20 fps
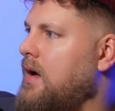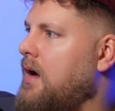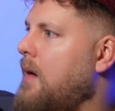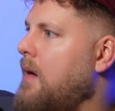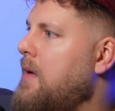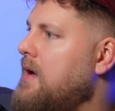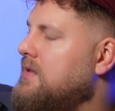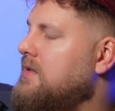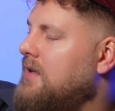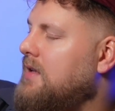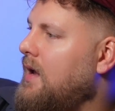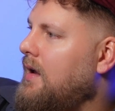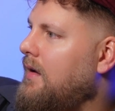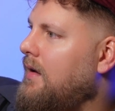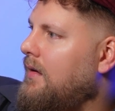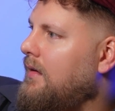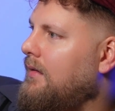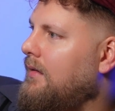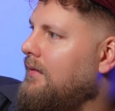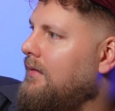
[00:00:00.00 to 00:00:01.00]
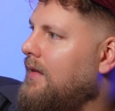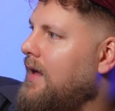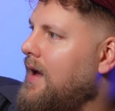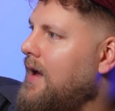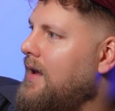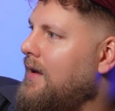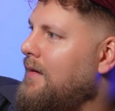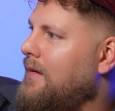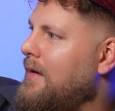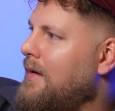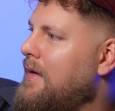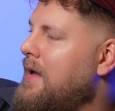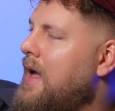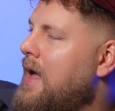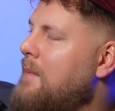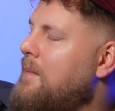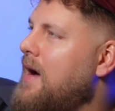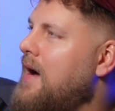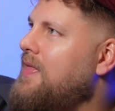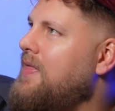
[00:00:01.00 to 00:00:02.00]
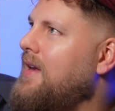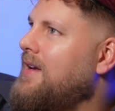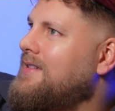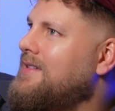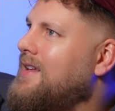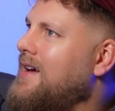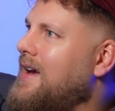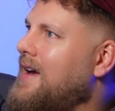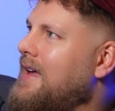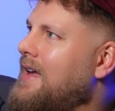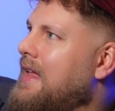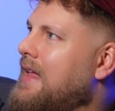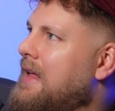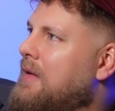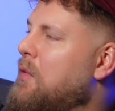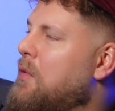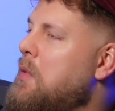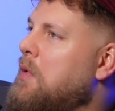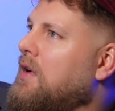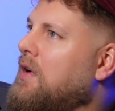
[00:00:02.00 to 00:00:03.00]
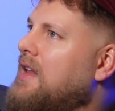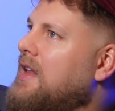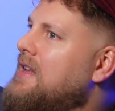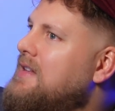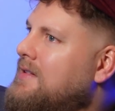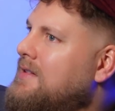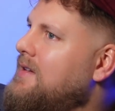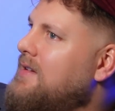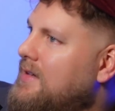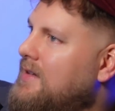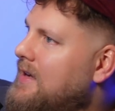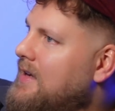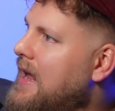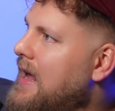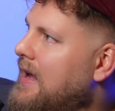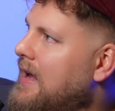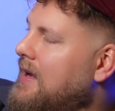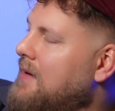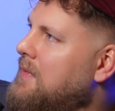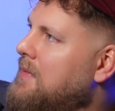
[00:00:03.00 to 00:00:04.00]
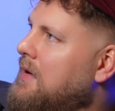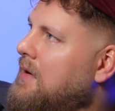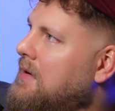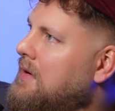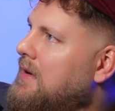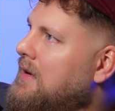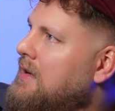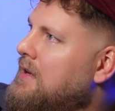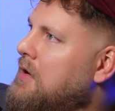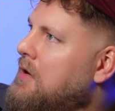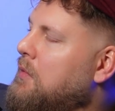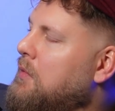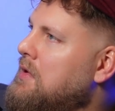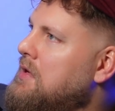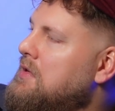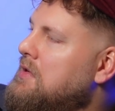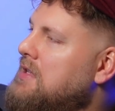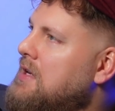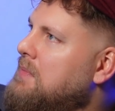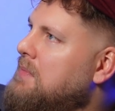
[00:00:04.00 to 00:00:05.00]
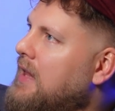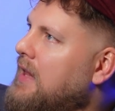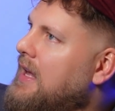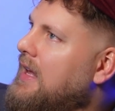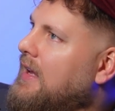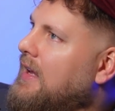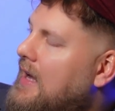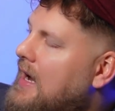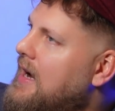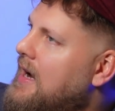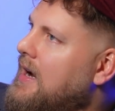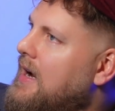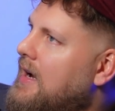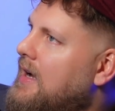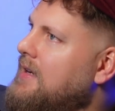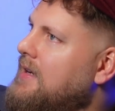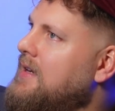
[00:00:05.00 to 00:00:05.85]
I'm about to say, like, my thing is like, we won't get into today, but when you say playing God,